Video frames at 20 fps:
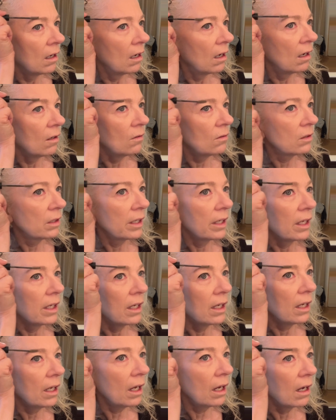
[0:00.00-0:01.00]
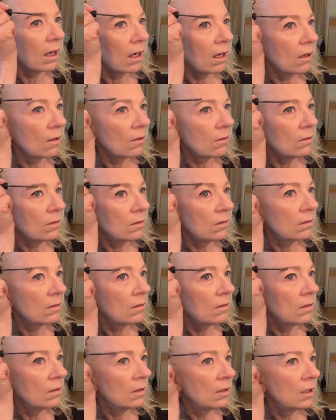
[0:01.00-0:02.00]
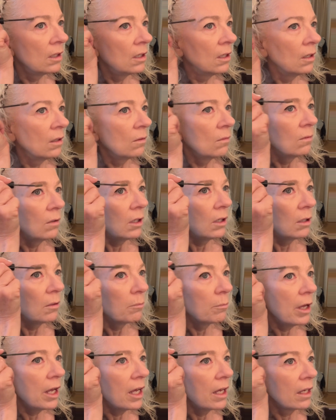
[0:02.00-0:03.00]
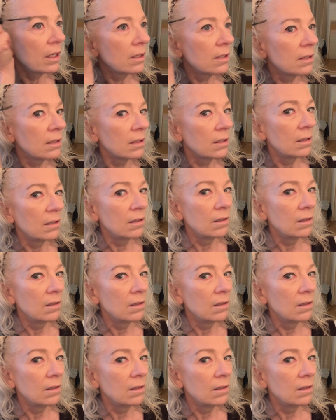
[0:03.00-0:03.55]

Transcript: Holy cow. What a mess.